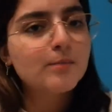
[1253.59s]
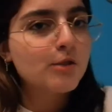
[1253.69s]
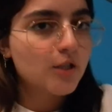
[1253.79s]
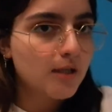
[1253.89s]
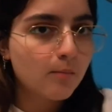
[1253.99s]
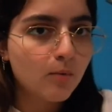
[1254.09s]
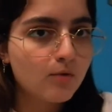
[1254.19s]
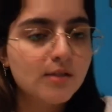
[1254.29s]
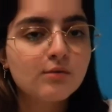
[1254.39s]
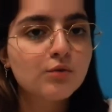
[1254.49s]
especially
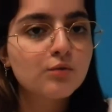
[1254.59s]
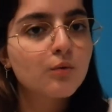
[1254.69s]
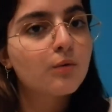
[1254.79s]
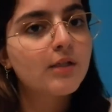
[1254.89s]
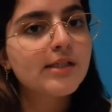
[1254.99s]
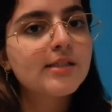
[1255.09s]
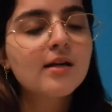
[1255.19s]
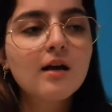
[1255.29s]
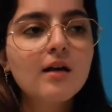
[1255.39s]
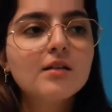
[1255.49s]
books and stories,